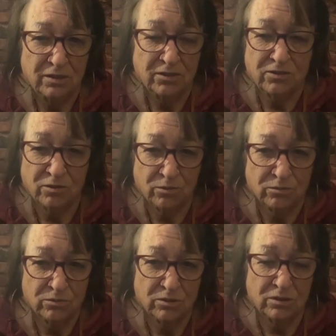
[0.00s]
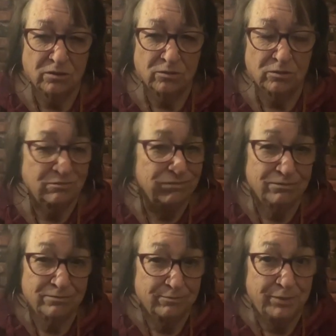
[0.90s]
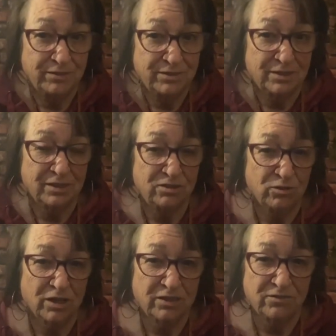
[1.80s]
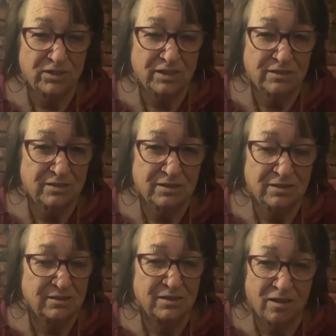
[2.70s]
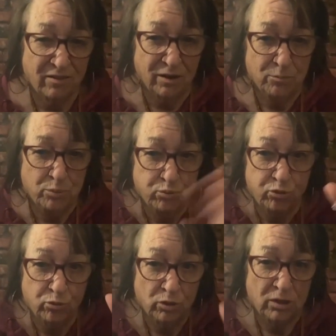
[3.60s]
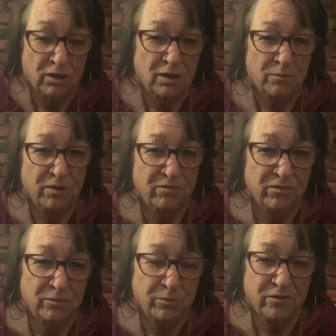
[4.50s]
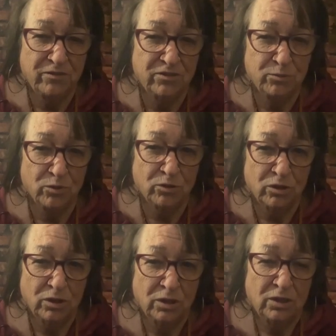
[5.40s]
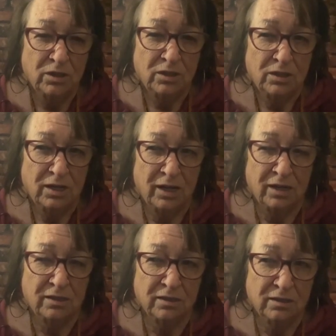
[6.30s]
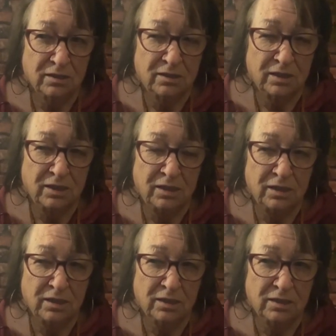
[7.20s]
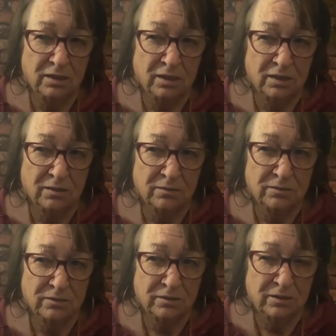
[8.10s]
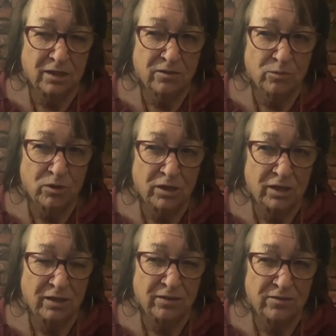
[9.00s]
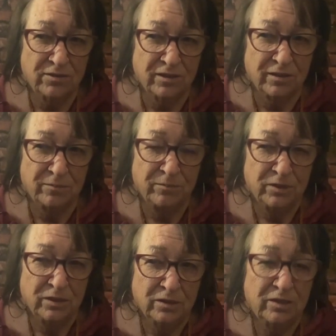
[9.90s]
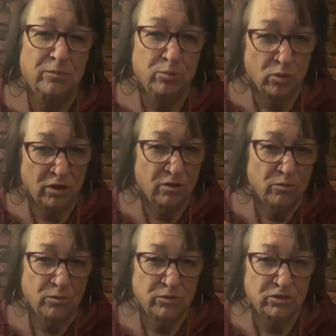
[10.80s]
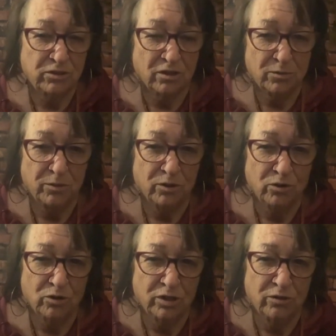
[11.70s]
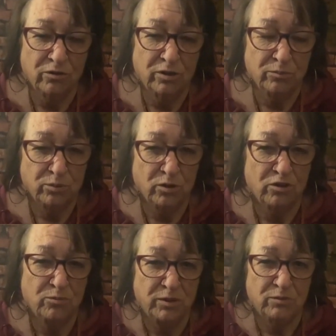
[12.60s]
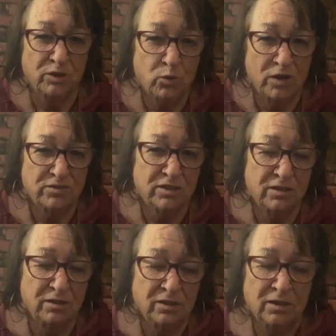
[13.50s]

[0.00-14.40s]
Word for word: So basically Directive 6 is nothing. Puff and, puff and smoke. And the uh, the other one is uh, the employer, what we talked about earlier, the employer is being requested.